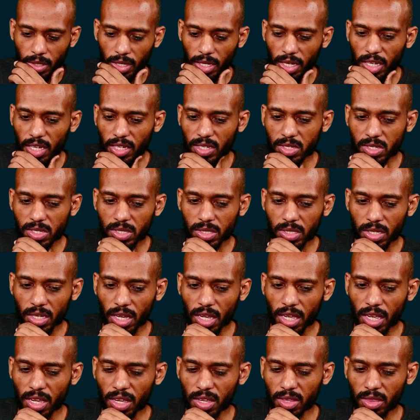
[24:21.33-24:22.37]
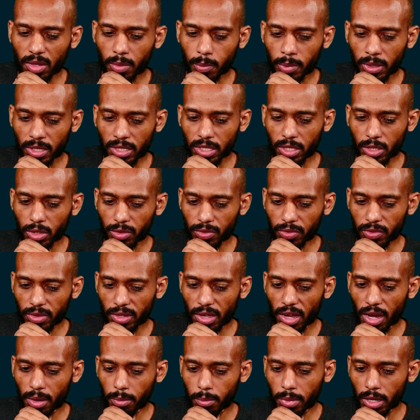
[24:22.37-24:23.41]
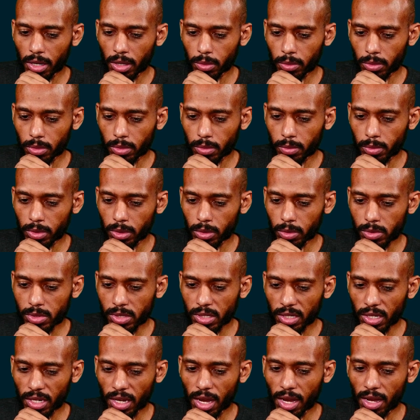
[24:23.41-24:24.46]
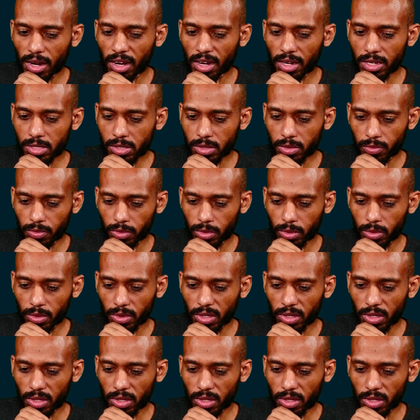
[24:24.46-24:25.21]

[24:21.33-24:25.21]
In the body of the app bar, we'll be using a list view.